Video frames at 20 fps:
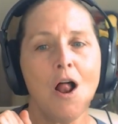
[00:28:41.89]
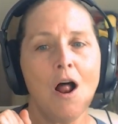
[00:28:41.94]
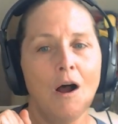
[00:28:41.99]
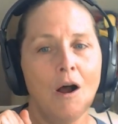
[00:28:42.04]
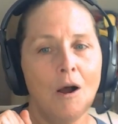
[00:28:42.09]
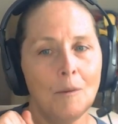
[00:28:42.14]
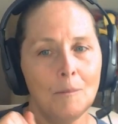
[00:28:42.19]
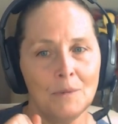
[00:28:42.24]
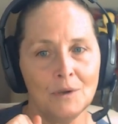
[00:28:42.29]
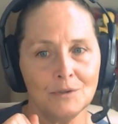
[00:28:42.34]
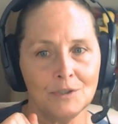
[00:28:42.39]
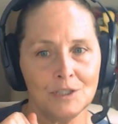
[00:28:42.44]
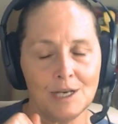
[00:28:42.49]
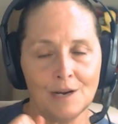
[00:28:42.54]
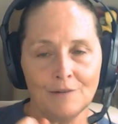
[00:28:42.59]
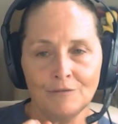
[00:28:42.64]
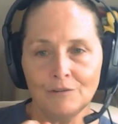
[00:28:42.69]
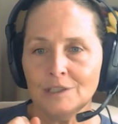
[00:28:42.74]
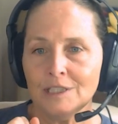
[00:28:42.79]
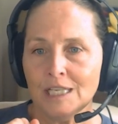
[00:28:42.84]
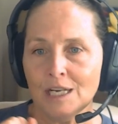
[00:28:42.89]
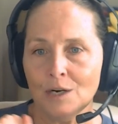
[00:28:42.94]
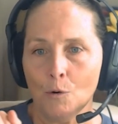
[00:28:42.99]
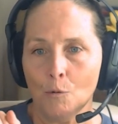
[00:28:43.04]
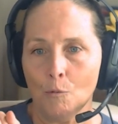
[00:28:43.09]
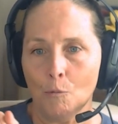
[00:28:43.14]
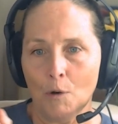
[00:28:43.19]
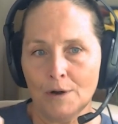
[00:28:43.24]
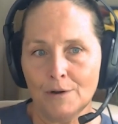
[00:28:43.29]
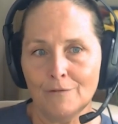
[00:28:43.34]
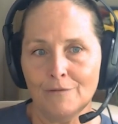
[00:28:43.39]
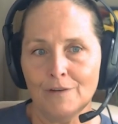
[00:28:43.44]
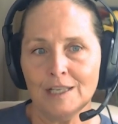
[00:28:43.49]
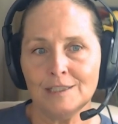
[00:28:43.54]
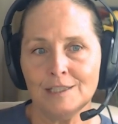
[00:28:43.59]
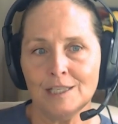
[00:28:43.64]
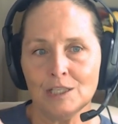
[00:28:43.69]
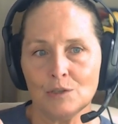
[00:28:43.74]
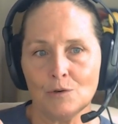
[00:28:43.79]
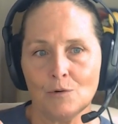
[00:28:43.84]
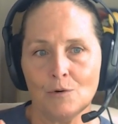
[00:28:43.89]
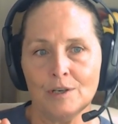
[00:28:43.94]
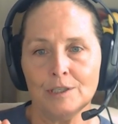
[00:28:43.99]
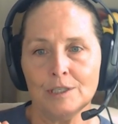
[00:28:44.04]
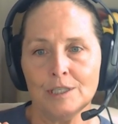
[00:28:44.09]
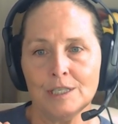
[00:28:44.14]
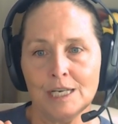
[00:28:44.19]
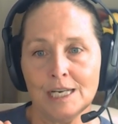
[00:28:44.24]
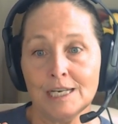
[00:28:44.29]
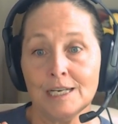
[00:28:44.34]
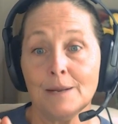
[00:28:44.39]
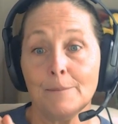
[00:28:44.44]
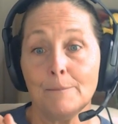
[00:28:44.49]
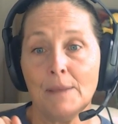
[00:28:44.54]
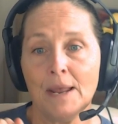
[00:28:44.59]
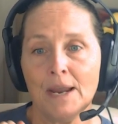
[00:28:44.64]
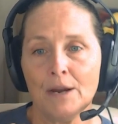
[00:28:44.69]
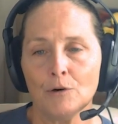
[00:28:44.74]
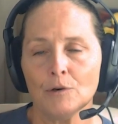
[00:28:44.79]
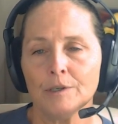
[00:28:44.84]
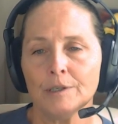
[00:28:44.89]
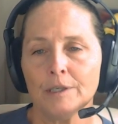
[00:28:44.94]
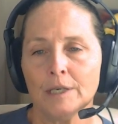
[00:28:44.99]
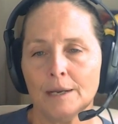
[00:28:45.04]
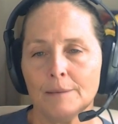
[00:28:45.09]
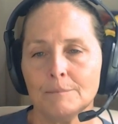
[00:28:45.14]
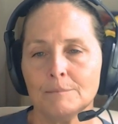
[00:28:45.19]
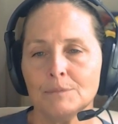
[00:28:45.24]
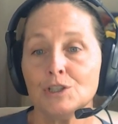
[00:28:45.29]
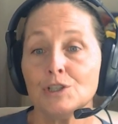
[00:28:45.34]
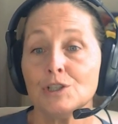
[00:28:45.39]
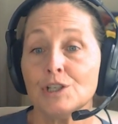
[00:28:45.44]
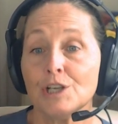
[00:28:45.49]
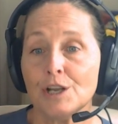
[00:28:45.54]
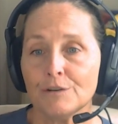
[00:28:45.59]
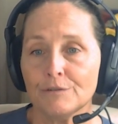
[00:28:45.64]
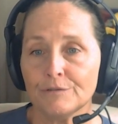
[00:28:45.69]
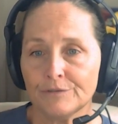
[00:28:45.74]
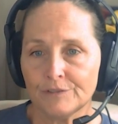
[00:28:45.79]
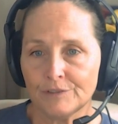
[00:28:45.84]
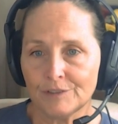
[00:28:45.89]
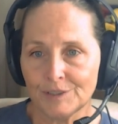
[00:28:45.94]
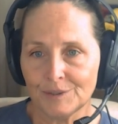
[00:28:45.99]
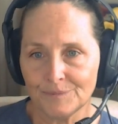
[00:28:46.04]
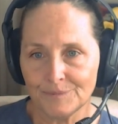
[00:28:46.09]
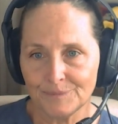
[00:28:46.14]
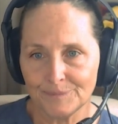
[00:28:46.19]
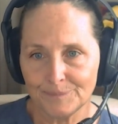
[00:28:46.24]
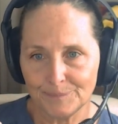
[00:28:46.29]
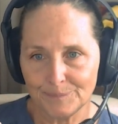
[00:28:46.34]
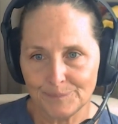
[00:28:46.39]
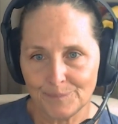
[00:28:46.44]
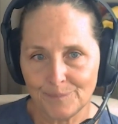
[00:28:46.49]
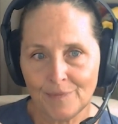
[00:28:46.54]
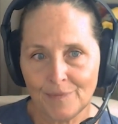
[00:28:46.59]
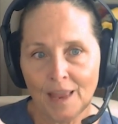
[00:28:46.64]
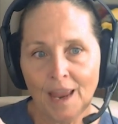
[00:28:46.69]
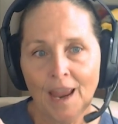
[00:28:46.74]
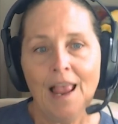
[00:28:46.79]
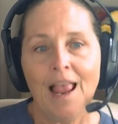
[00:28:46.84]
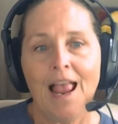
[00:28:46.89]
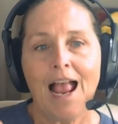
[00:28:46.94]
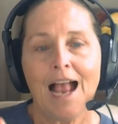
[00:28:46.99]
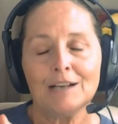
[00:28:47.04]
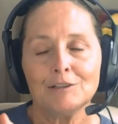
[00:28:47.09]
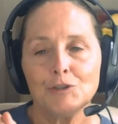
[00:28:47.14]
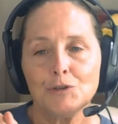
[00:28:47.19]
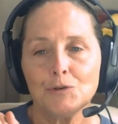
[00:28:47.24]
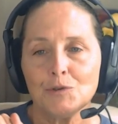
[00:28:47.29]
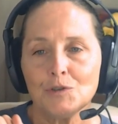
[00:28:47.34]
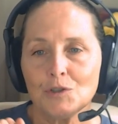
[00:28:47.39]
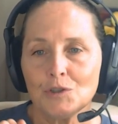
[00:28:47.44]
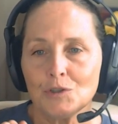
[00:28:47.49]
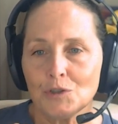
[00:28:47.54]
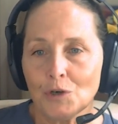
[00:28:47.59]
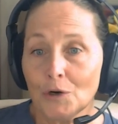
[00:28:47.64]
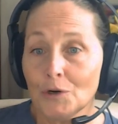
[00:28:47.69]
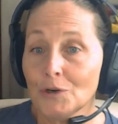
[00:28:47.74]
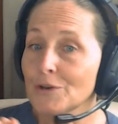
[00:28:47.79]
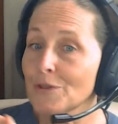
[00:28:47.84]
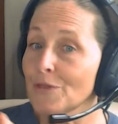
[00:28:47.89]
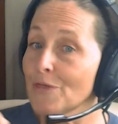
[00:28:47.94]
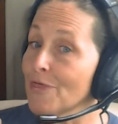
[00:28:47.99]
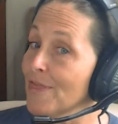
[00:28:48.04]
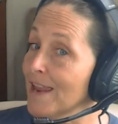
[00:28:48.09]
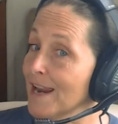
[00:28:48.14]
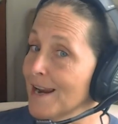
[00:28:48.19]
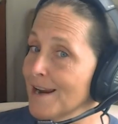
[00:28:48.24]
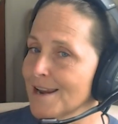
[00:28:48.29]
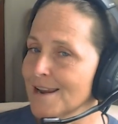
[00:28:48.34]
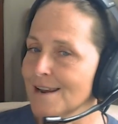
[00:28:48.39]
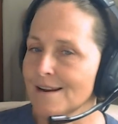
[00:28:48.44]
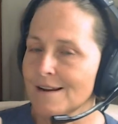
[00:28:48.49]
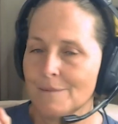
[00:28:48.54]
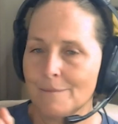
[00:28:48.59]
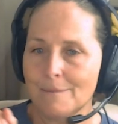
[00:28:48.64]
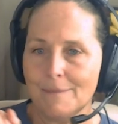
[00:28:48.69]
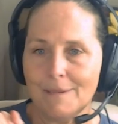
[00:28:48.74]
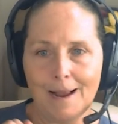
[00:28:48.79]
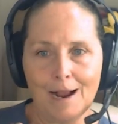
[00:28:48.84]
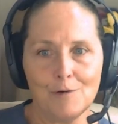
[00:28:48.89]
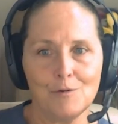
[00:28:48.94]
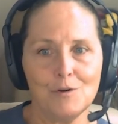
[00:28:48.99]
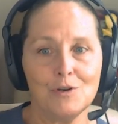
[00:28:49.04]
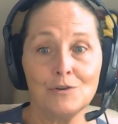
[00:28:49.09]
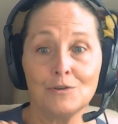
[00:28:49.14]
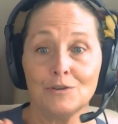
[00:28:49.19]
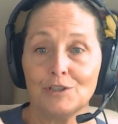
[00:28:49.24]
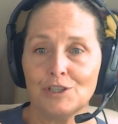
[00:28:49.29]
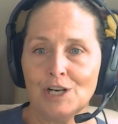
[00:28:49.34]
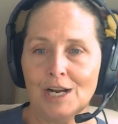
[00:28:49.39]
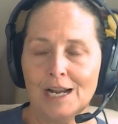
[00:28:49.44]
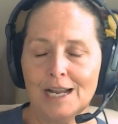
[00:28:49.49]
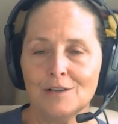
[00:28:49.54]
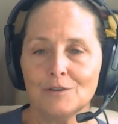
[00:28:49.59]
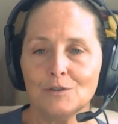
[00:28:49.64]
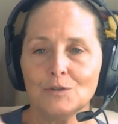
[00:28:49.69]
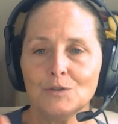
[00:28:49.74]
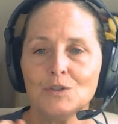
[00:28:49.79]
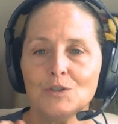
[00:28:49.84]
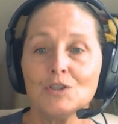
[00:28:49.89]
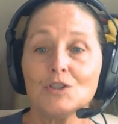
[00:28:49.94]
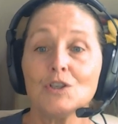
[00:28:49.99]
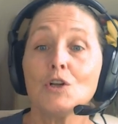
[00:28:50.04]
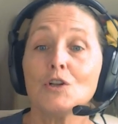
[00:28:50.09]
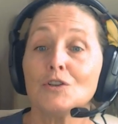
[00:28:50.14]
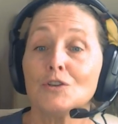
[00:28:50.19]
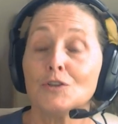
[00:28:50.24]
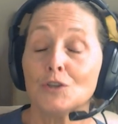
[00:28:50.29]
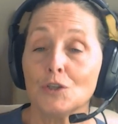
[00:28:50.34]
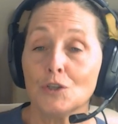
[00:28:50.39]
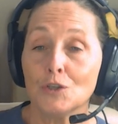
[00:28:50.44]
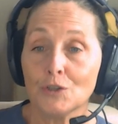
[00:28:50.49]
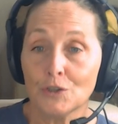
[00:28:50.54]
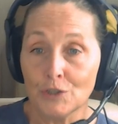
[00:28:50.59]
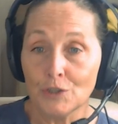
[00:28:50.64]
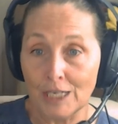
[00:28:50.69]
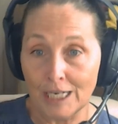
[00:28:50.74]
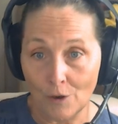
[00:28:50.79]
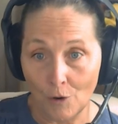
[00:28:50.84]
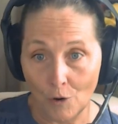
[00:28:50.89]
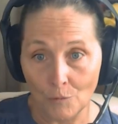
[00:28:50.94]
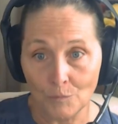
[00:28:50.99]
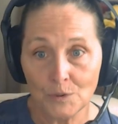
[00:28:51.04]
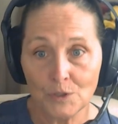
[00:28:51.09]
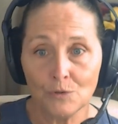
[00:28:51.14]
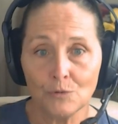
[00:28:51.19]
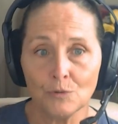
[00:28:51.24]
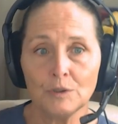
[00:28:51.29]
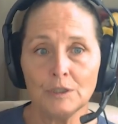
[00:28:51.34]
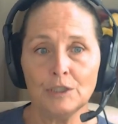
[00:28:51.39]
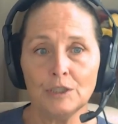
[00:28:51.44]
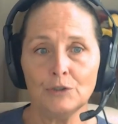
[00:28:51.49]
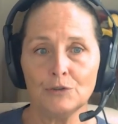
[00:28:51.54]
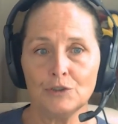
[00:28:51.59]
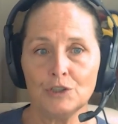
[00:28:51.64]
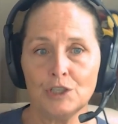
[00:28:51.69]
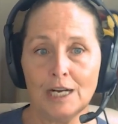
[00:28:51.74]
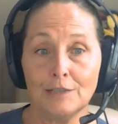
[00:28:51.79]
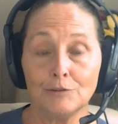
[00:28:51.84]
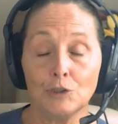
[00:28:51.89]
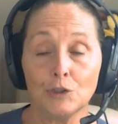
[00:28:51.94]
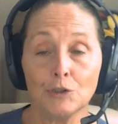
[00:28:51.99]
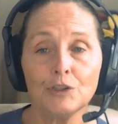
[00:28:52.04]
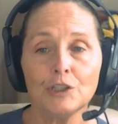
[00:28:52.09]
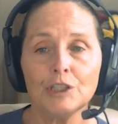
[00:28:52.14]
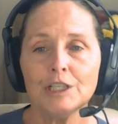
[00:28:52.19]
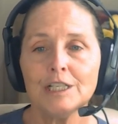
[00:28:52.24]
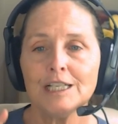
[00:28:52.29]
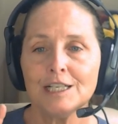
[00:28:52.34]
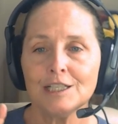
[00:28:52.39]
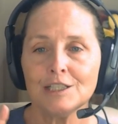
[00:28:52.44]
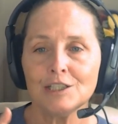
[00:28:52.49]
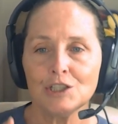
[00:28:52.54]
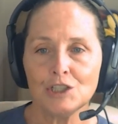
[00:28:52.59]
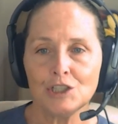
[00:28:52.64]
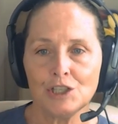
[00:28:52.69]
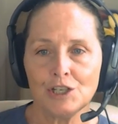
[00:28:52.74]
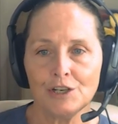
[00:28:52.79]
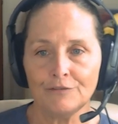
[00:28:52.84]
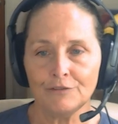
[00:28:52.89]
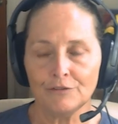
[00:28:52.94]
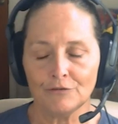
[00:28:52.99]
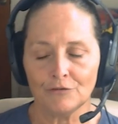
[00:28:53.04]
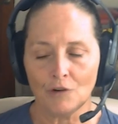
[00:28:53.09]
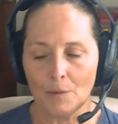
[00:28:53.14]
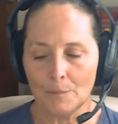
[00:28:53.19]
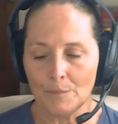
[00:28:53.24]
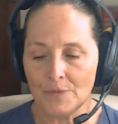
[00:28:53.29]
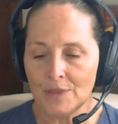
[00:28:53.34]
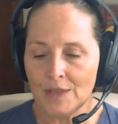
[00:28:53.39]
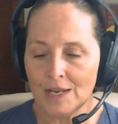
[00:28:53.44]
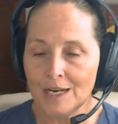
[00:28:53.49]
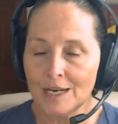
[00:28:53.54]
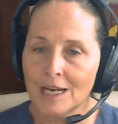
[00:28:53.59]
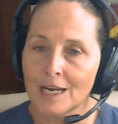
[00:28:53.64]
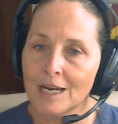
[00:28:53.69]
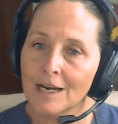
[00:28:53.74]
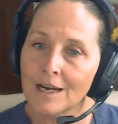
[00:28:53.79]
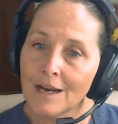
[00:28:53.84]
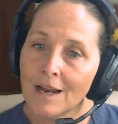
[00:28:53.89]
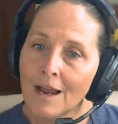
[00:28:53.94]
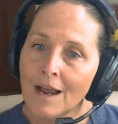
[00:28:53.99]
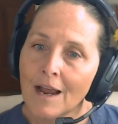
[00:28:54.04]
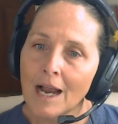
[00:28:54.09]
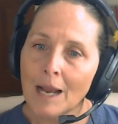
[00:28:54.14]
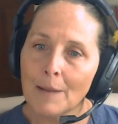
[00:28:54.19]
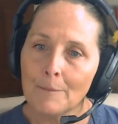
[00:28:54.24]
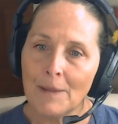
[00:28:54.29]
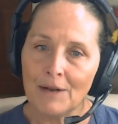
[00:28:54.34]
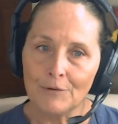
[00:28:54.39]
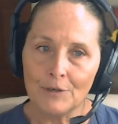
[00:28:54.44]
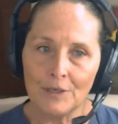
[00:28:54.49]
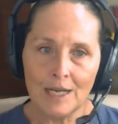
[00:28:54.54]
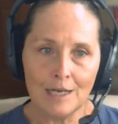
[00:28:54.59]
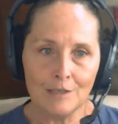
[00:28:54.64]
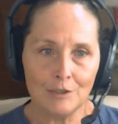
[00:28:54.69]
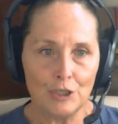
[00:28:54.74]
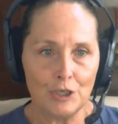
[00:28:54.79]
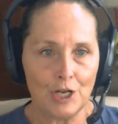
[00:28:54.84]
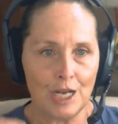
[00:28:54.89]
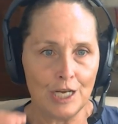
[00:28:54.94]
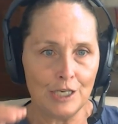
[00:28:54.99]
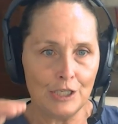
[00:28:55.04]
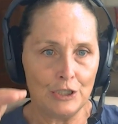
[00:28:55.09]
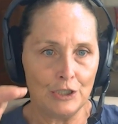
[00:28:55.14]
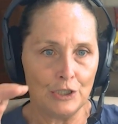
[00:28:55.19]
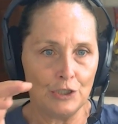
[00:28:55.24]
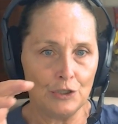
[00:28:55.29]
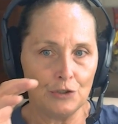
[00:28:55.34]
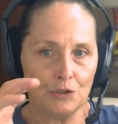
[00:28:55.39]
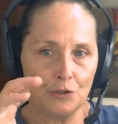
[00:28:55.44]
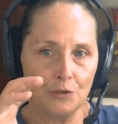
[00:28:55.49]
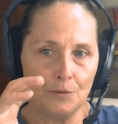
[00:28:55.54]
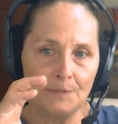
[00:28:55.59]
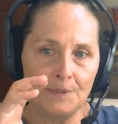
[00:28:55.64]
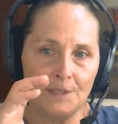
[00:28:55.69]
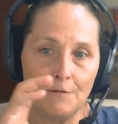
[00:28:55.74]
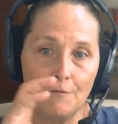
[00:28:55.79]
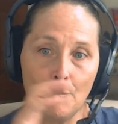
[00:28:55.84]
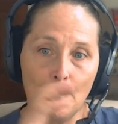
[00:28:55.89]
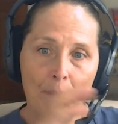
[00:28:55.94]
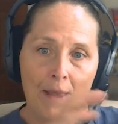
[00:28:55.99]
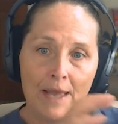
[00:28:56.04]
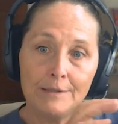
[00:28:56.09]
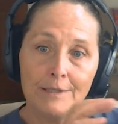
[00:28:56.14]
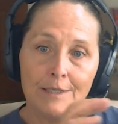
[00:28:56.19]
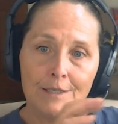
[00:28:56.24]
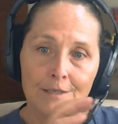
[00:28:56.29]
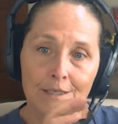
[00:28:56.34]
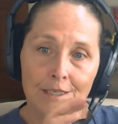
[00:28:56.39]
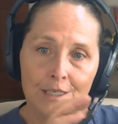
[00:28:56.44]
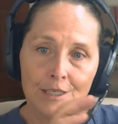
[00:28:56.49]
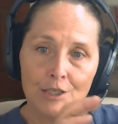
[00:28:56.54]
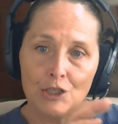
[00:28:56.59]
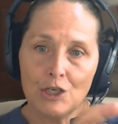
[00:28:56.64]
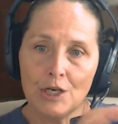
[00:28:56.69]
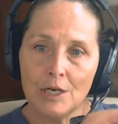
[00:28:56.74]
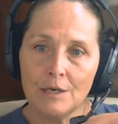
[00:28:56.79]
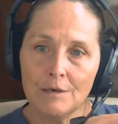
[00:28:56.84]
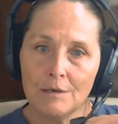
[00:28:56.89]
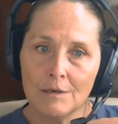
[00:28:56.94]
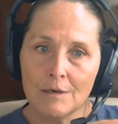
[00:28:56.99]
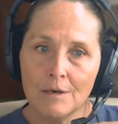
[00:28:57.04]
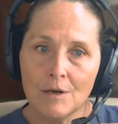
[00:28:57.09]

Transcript: almost every single one of us is going to need a paradigm shift. As you start thinking about your child's learning, homeschooling your child, you're going to need to shift from thinking about an education in terms of best teaching